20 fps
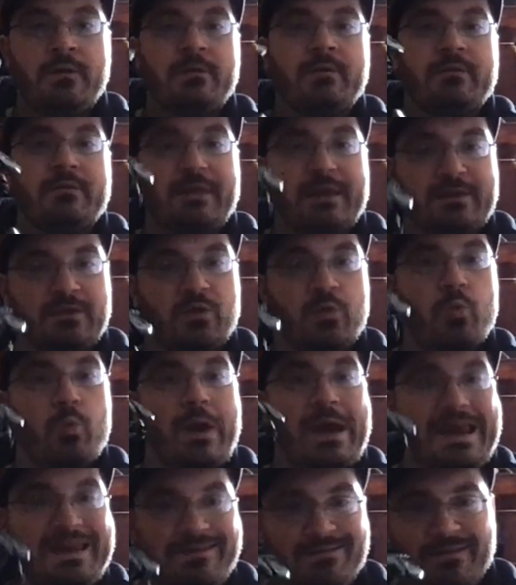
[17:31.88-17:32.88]
like the
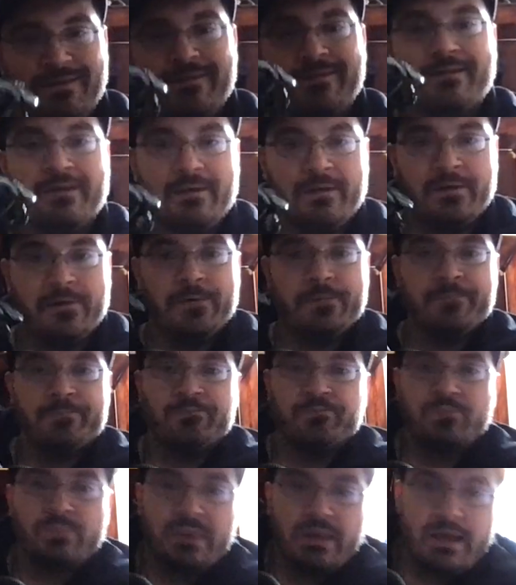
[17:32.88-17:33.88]
weight
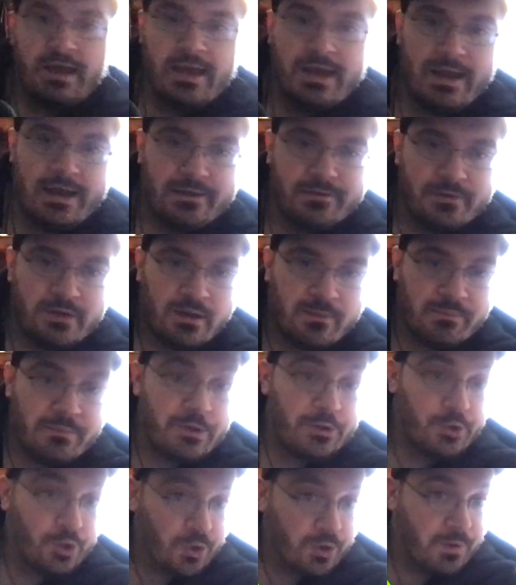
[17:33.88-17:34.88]
and
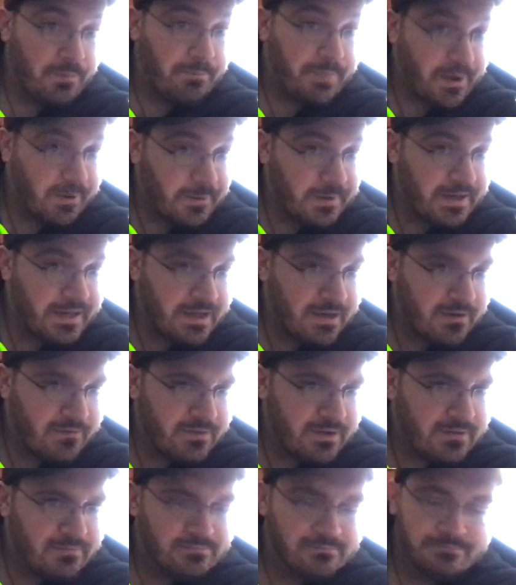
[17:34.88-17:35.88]
the durability
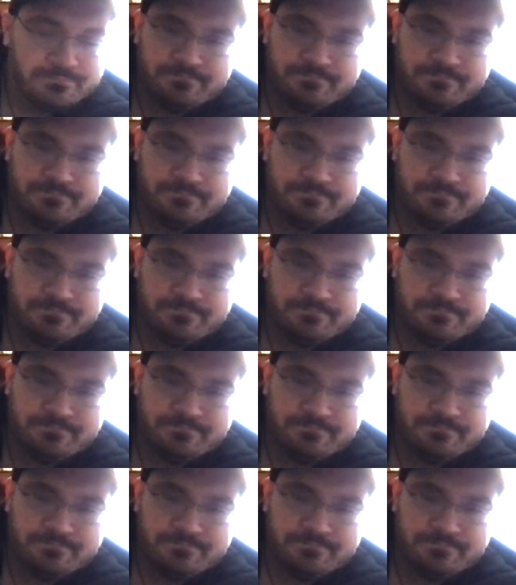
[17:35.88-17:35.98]
of it,